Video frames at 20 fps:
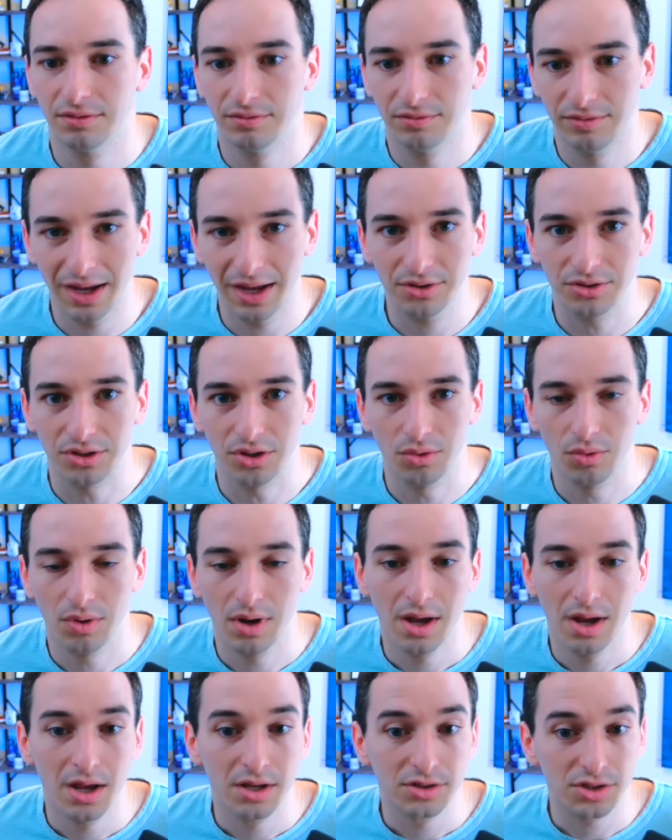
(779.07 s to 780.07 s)
value.
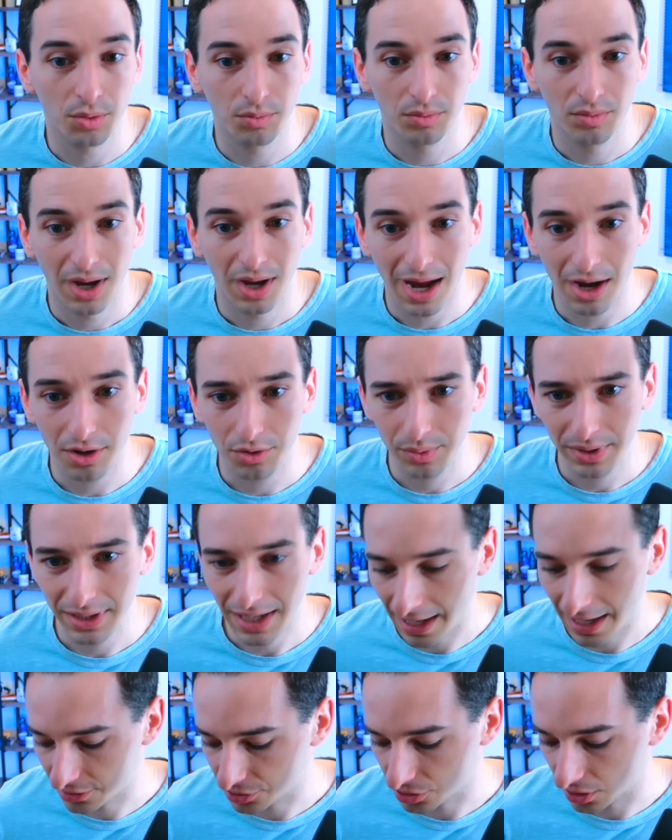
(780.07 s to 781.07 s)
So how do we
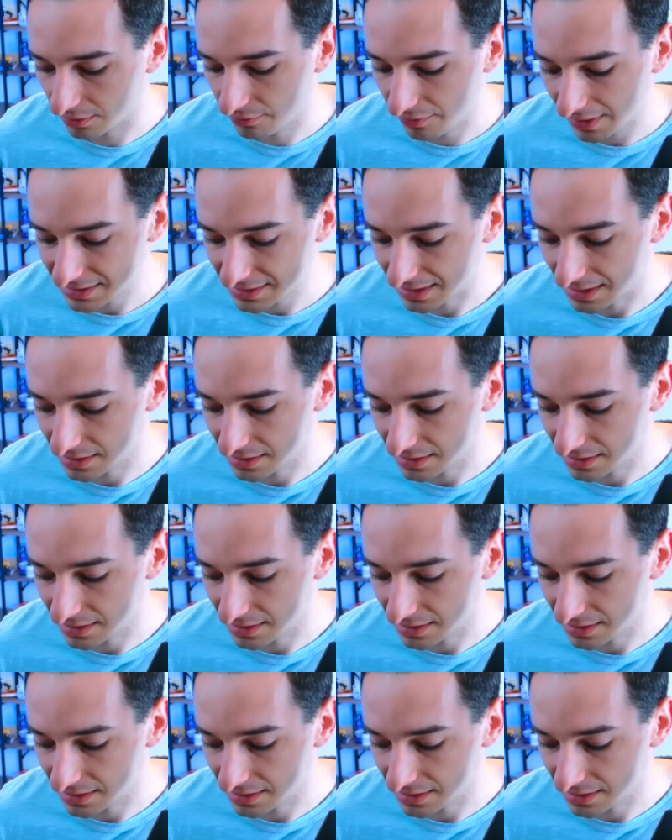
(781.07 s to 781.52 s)
actually fix